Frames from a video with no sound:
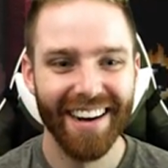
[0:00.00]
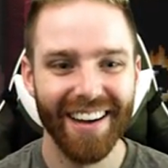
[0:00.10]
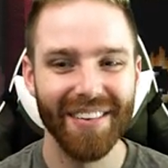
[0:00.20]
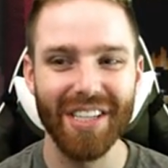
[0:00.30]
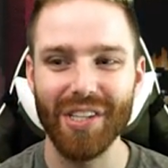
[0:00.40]

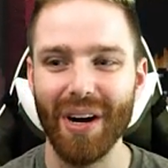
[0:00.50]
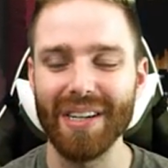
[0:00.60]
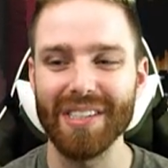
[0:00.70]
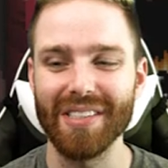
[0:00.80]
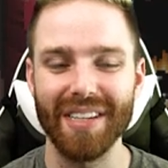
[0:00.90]
Let me
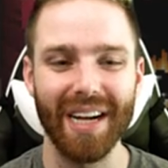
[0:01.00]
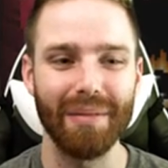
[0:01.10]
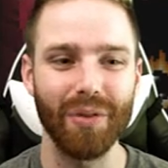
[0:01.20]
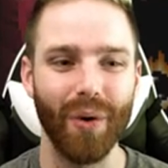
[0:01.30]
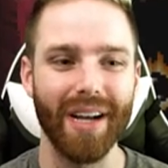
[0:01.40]
charge this thing
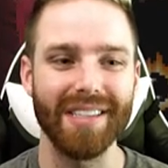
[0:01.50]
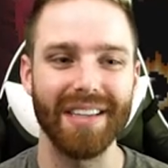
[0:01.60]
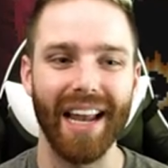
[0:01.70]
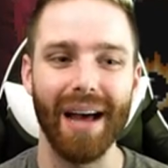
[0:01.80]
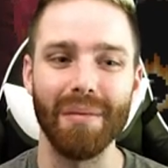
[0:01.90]
up twice
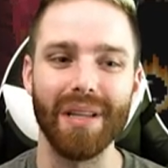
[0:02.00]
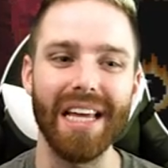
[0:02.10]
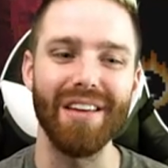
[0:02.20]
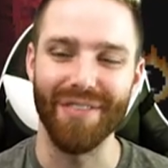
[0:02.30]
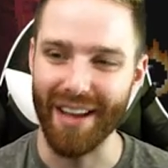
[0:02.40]
and then I'm
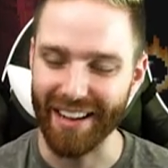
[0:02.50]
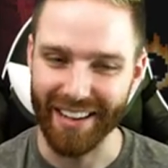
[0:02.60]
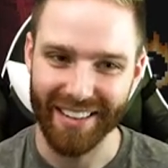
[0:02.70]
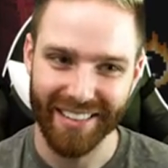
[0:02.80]
leaving.